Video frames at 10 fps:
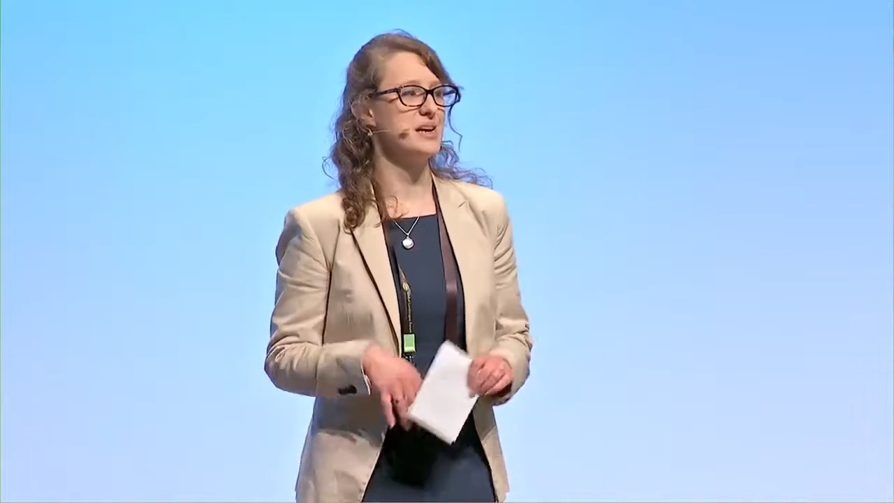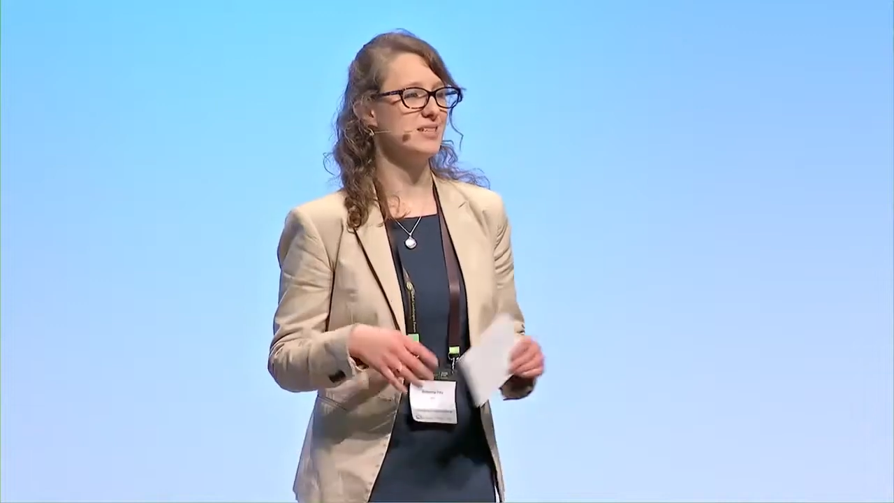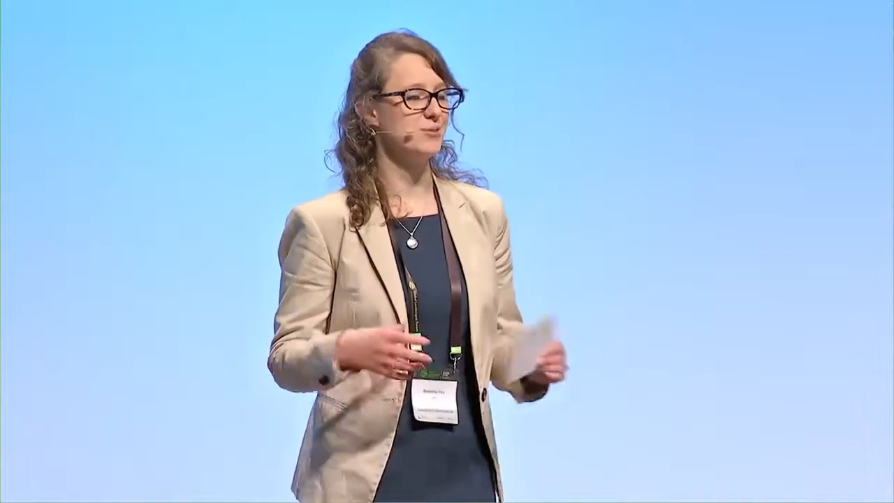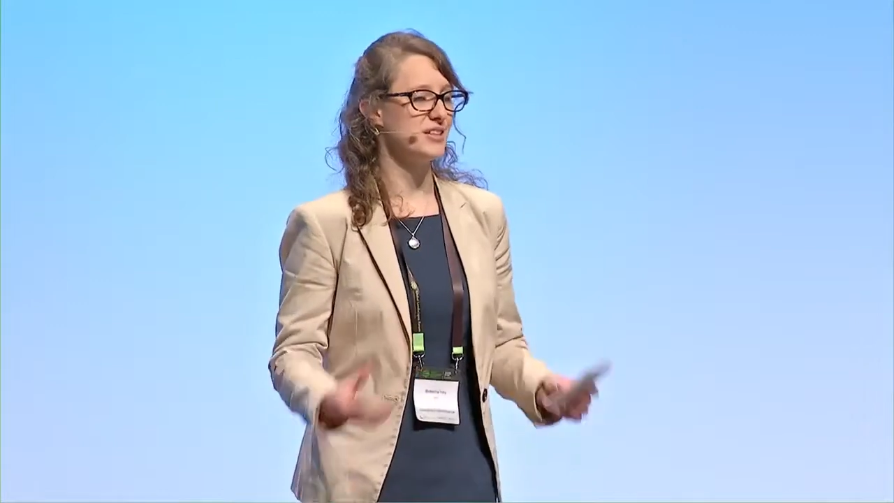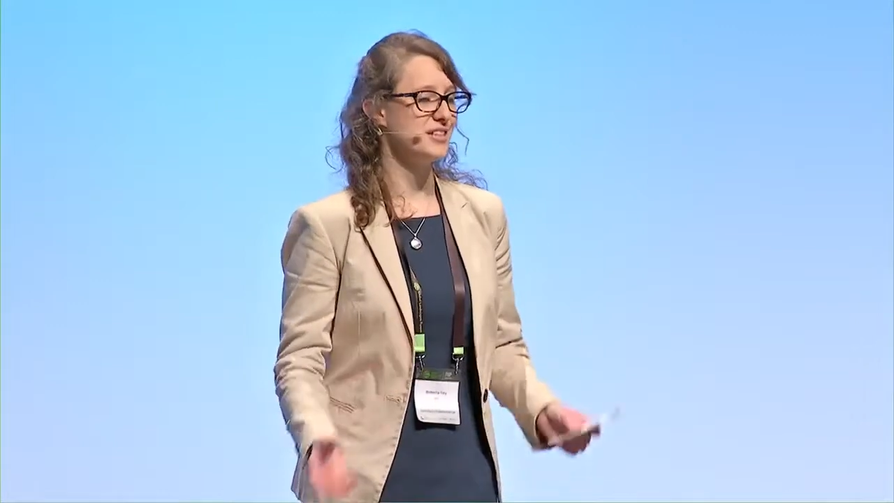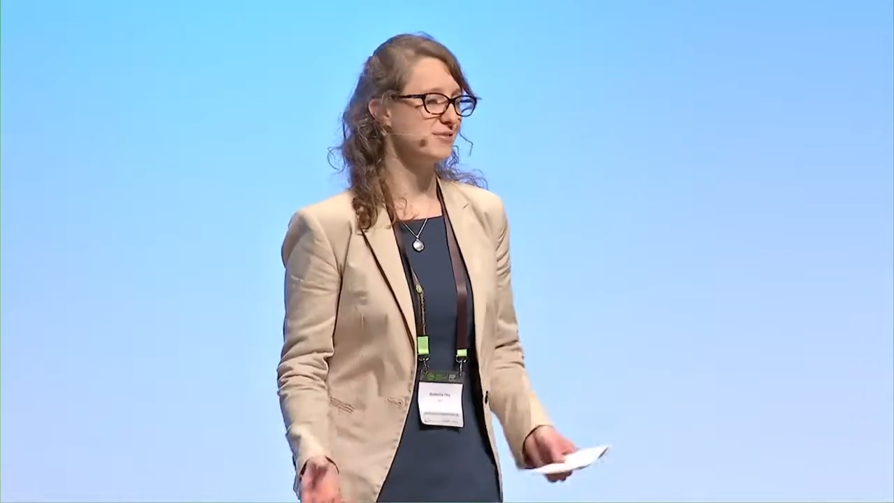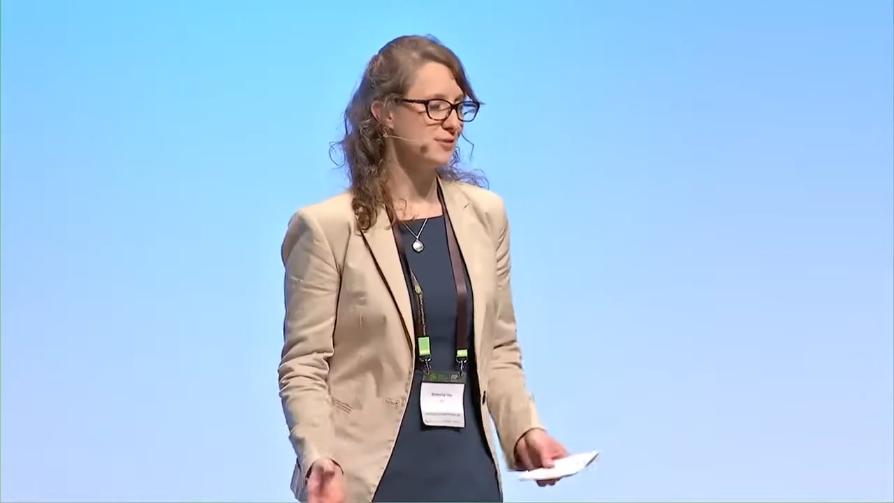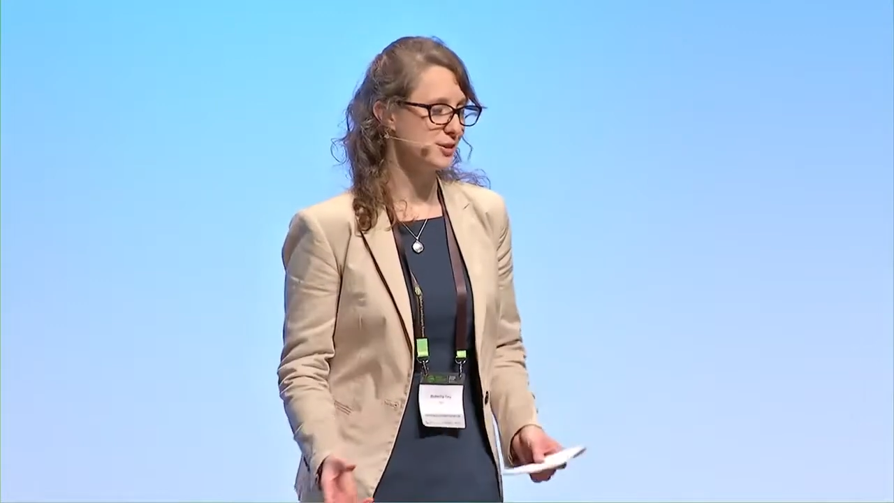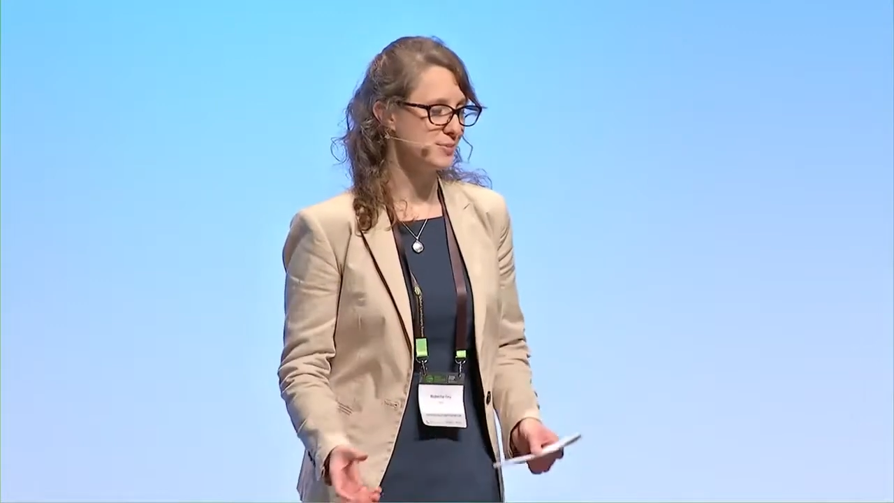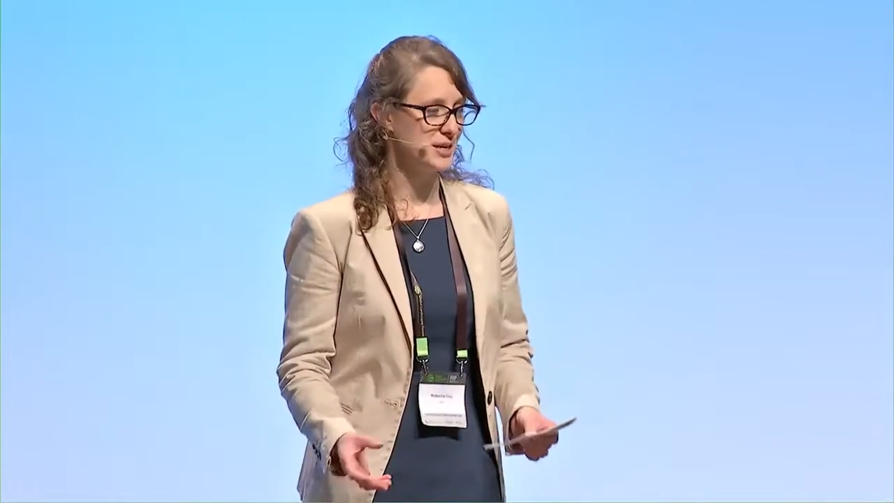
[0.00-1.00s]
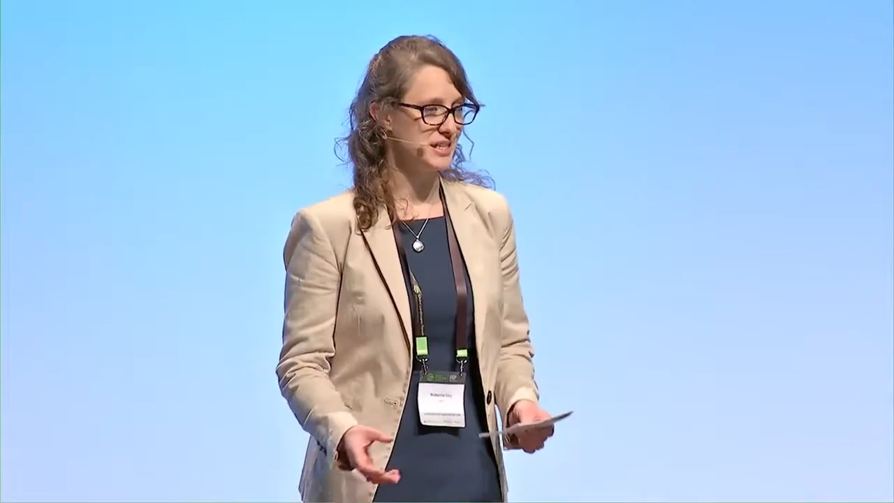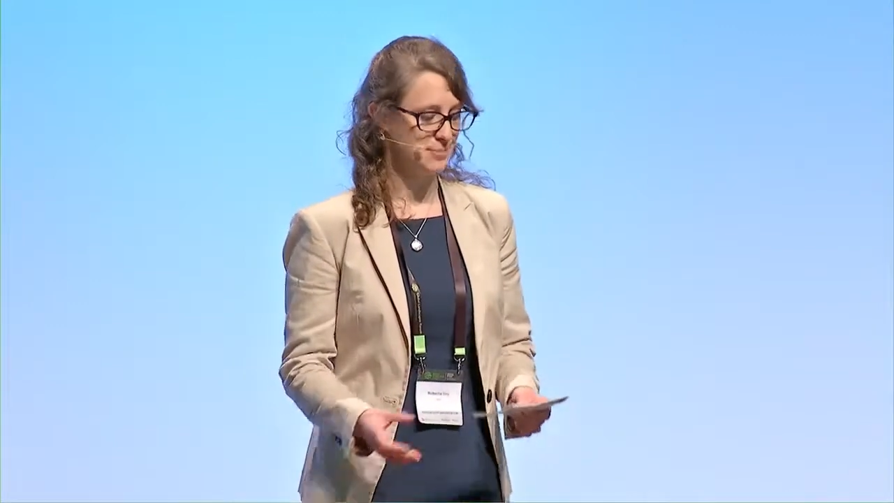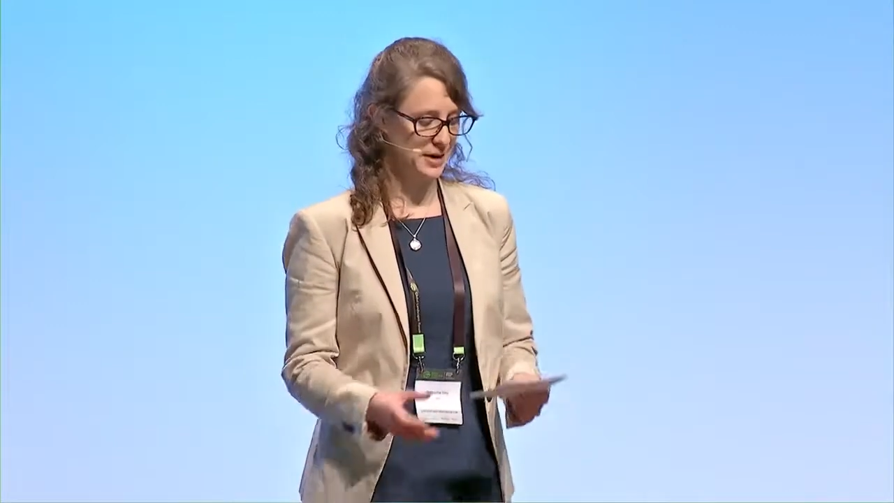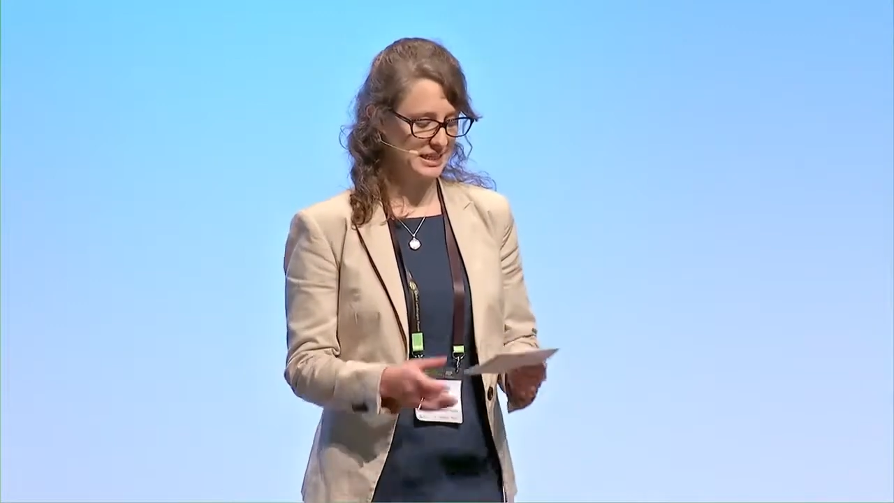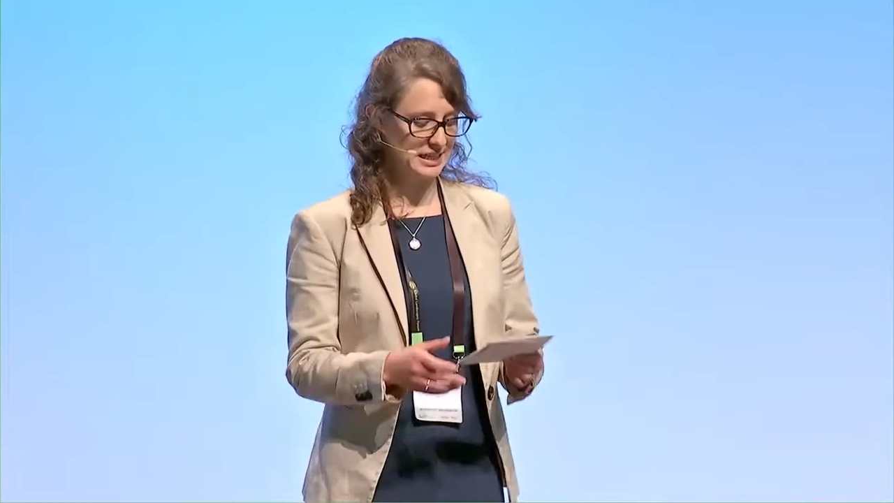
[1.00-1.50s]
it's rather difficult to put
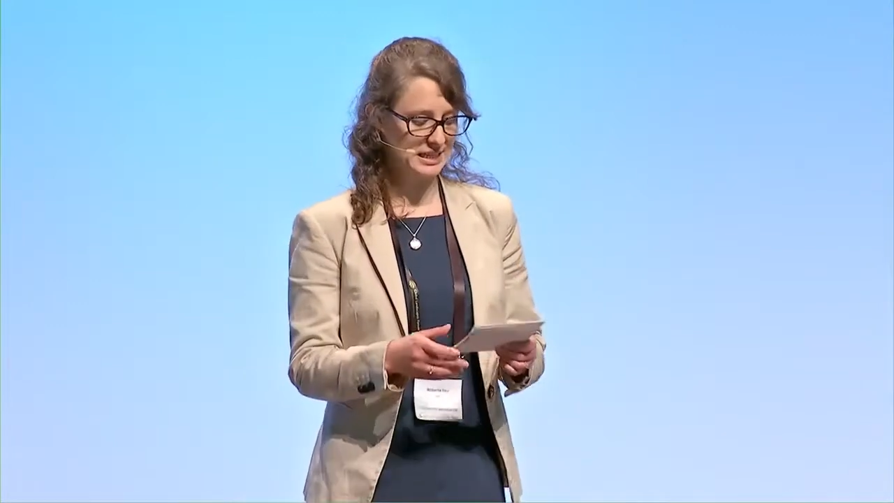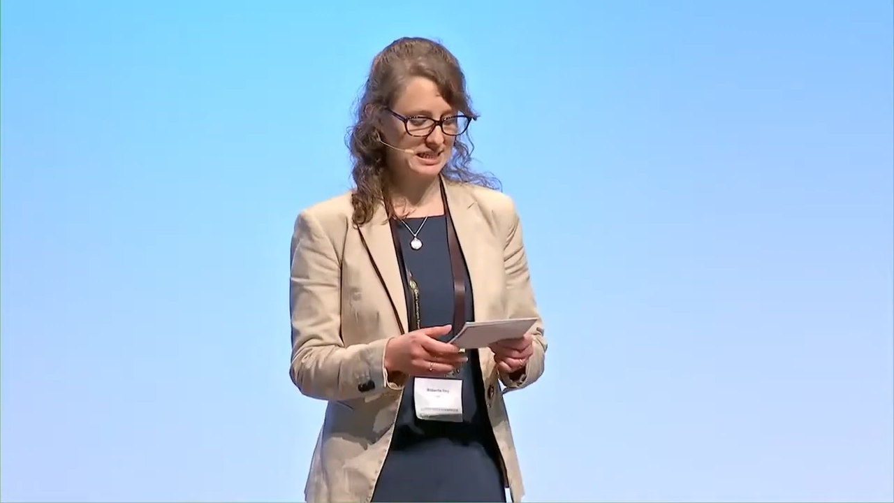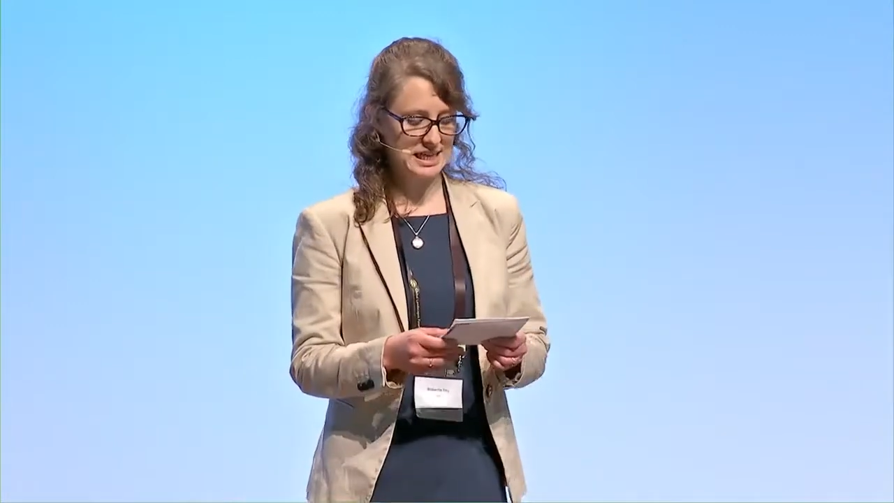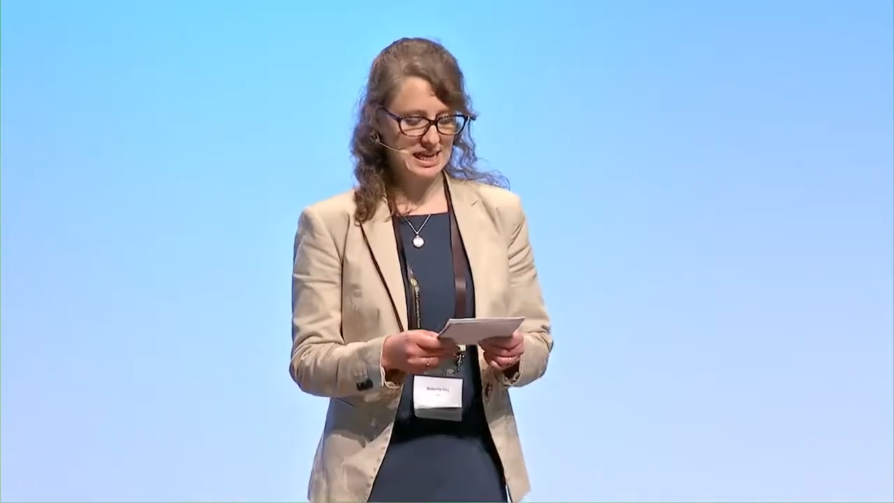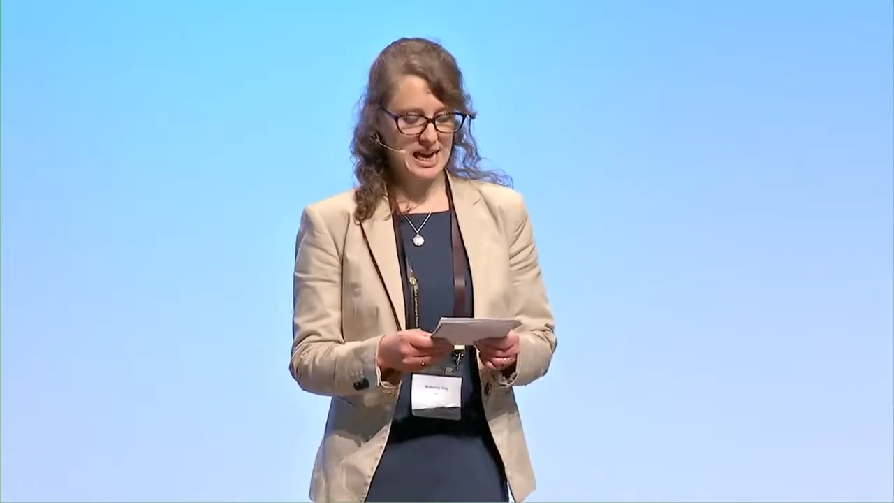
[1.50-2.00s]
into practice